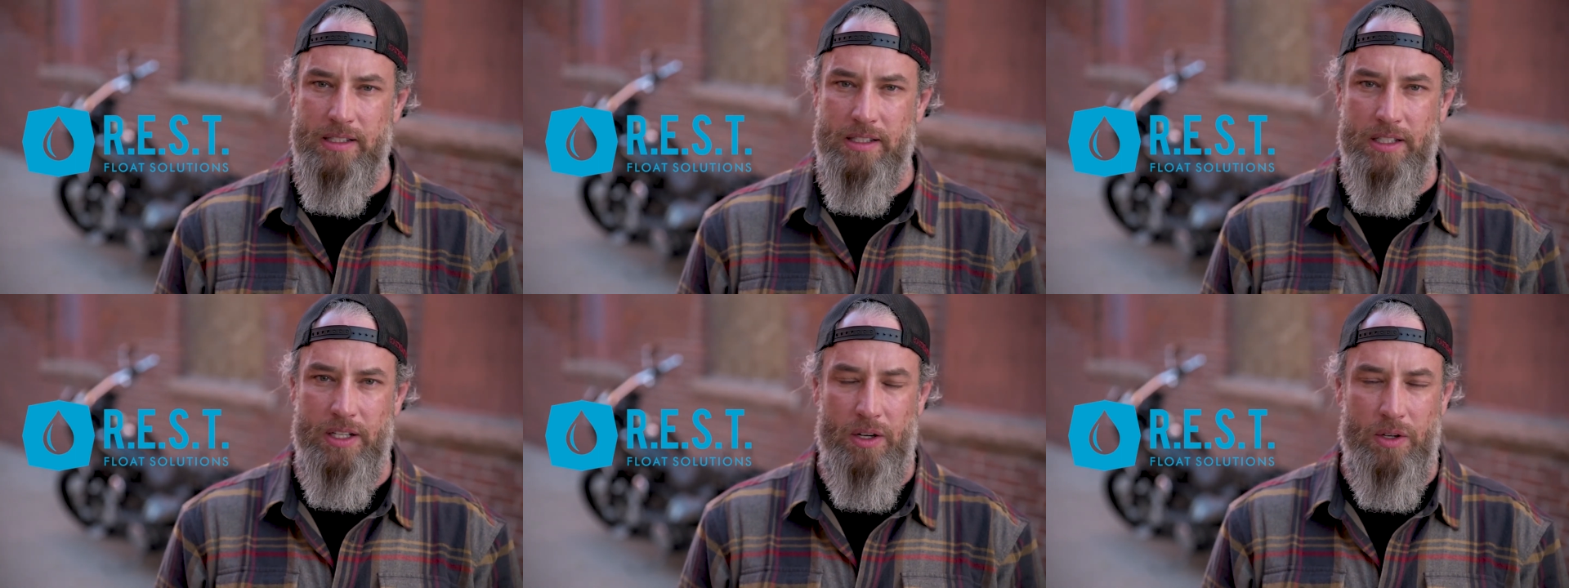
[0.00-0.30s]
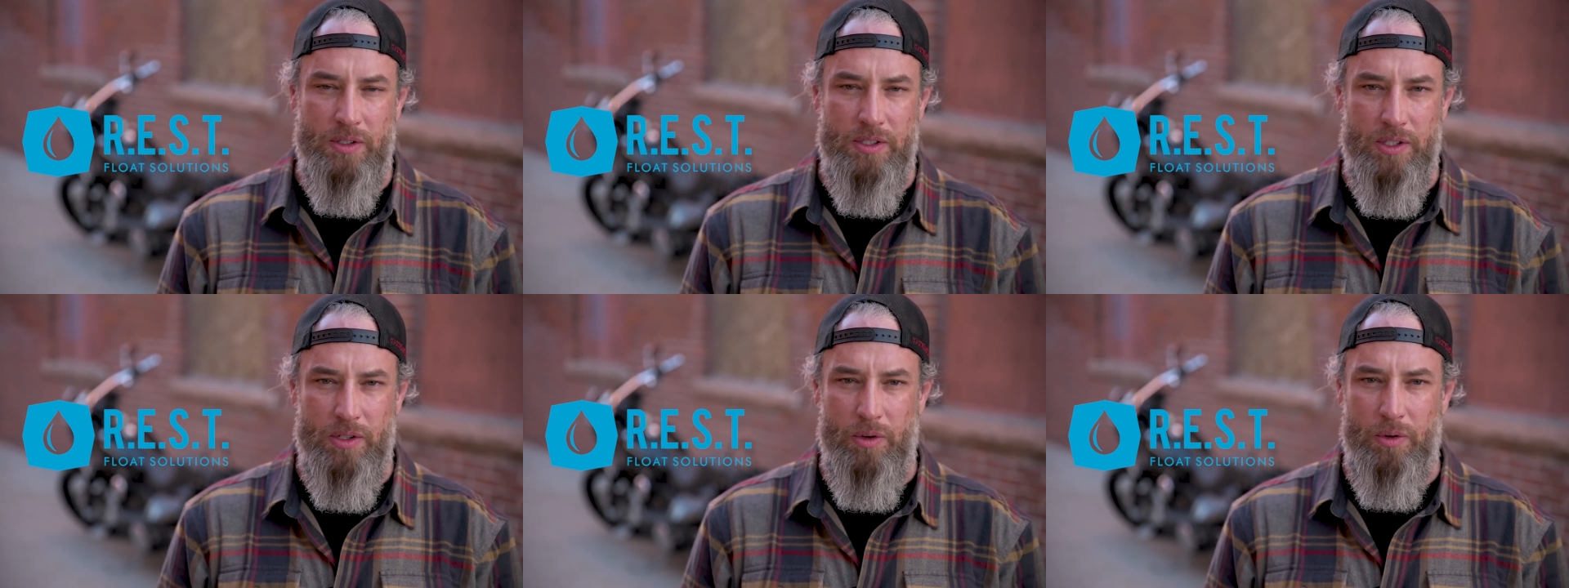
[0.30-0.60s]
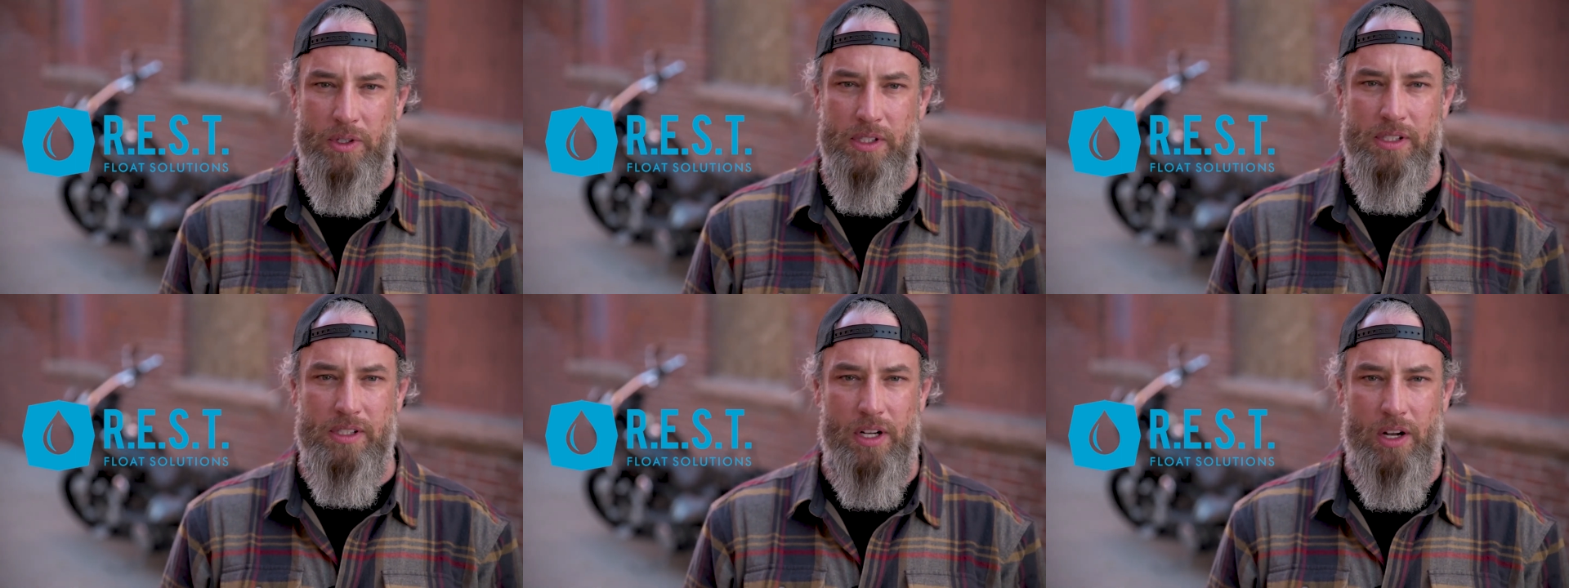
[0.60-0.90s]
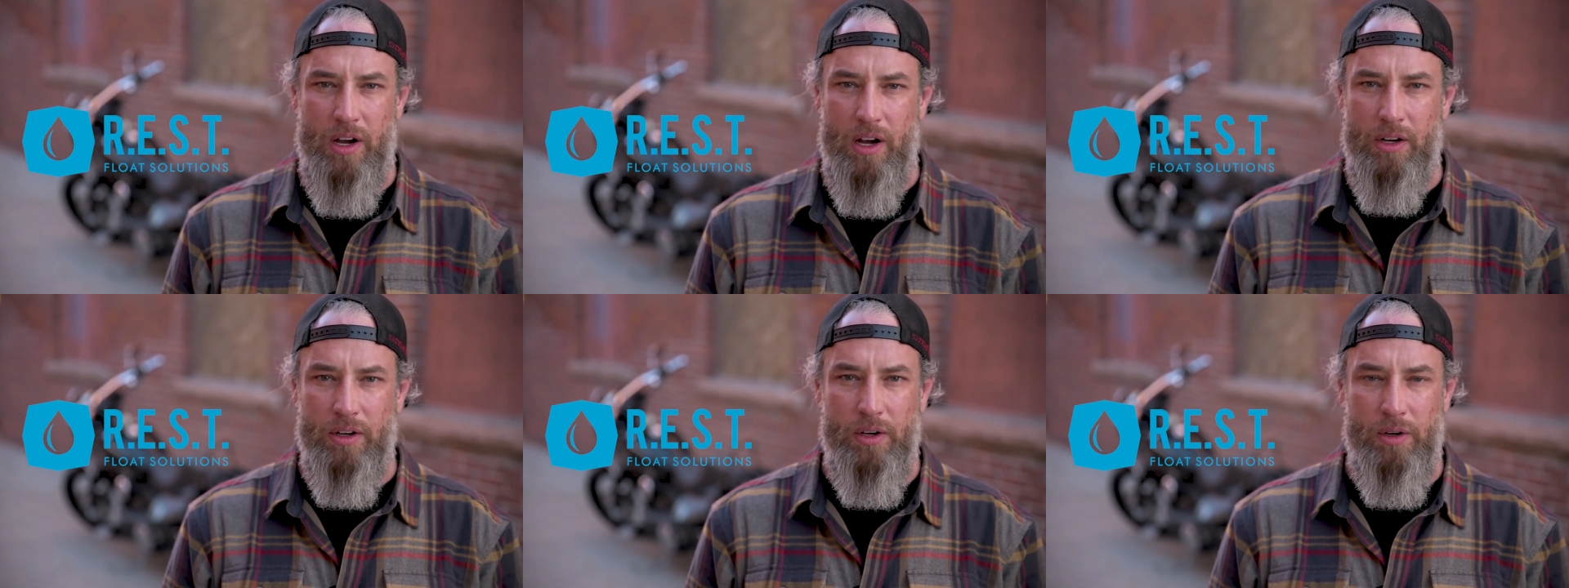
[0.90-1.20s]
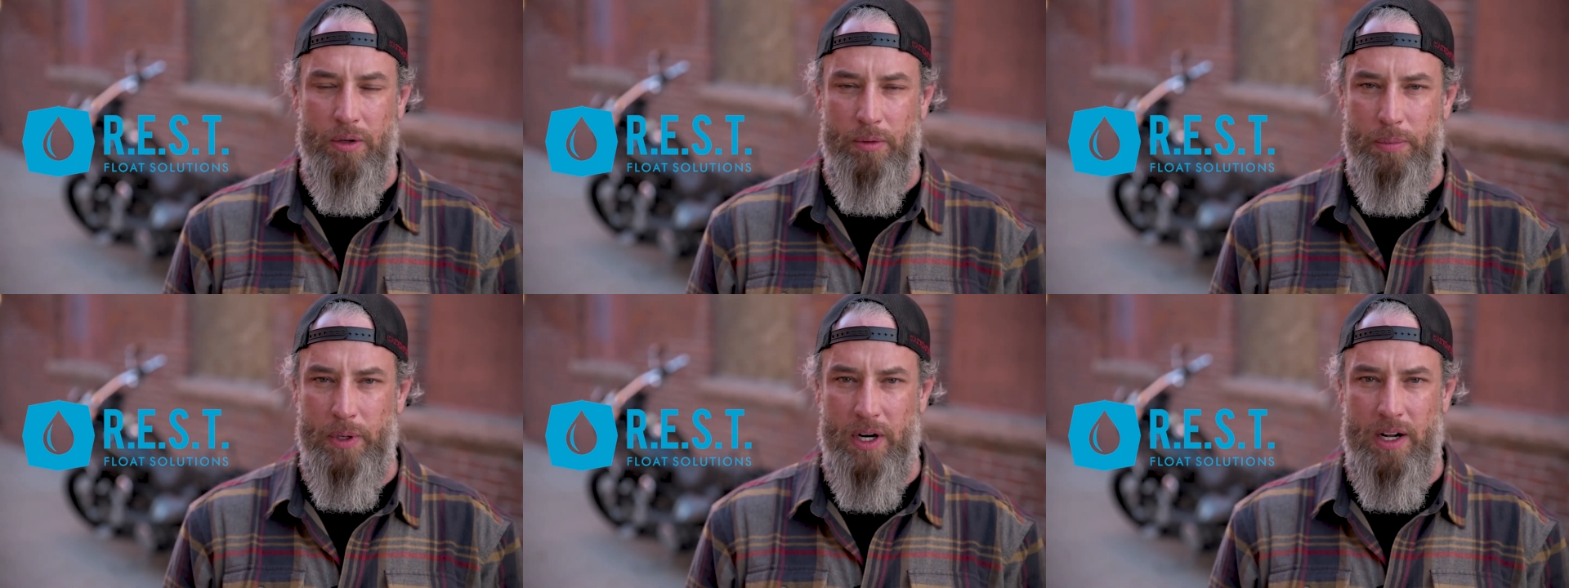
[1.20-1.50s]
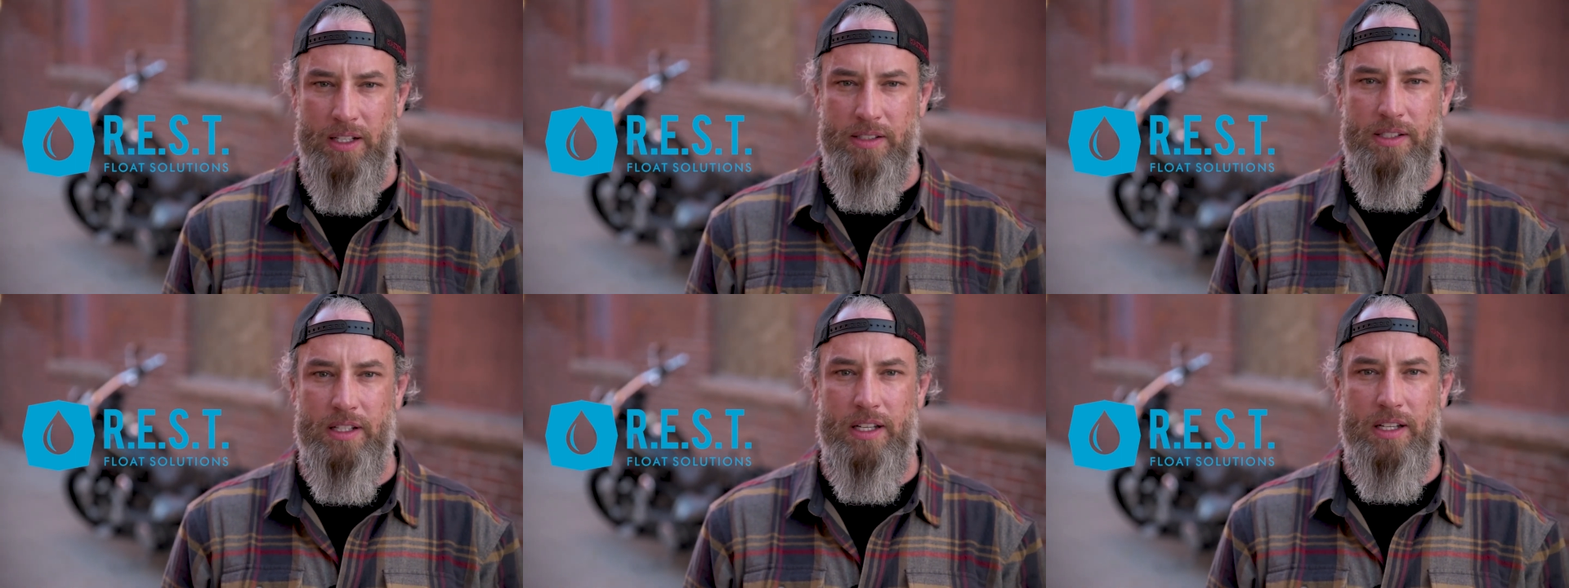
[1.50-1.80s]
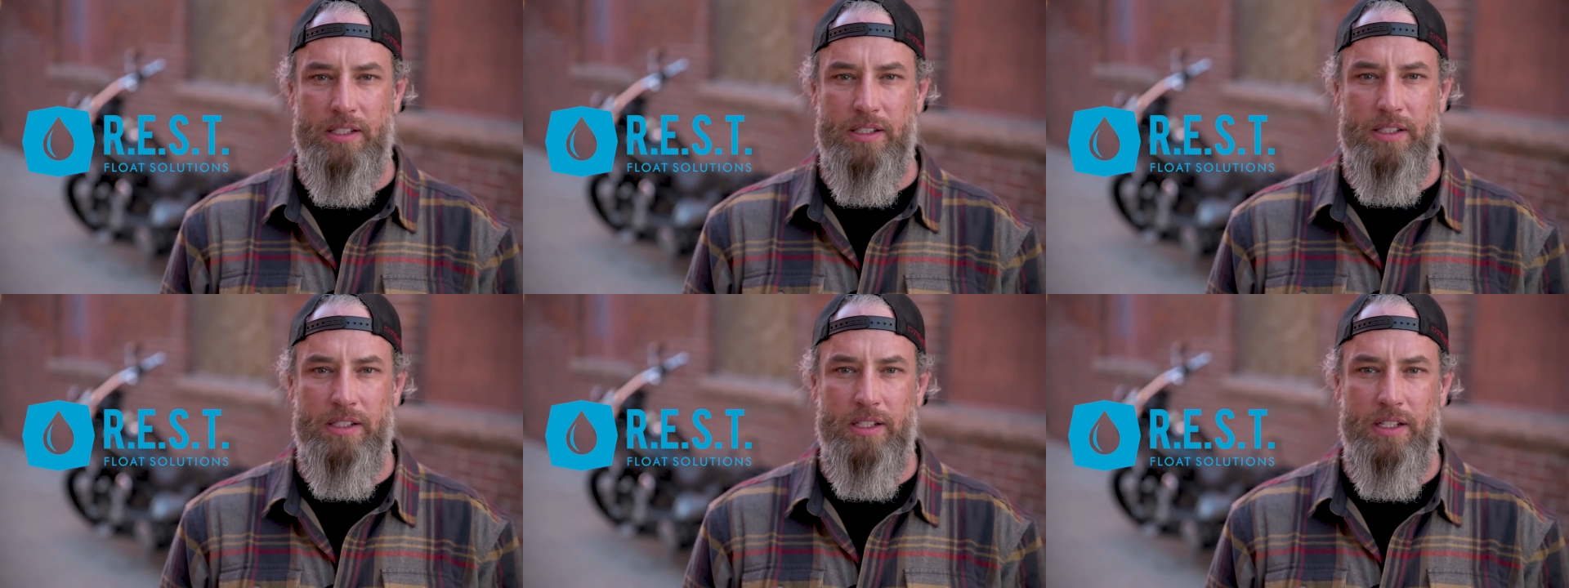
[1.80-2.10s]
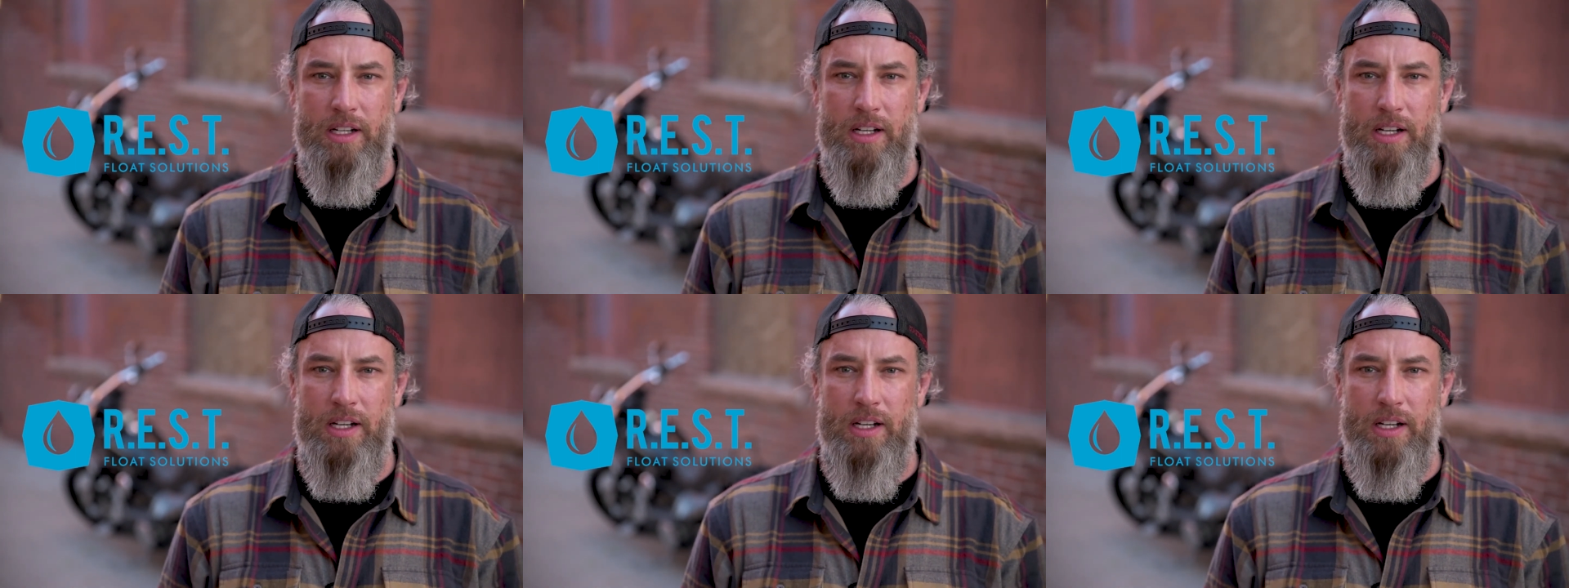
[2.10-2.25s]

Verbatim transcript: you know, it's always an ongoing process.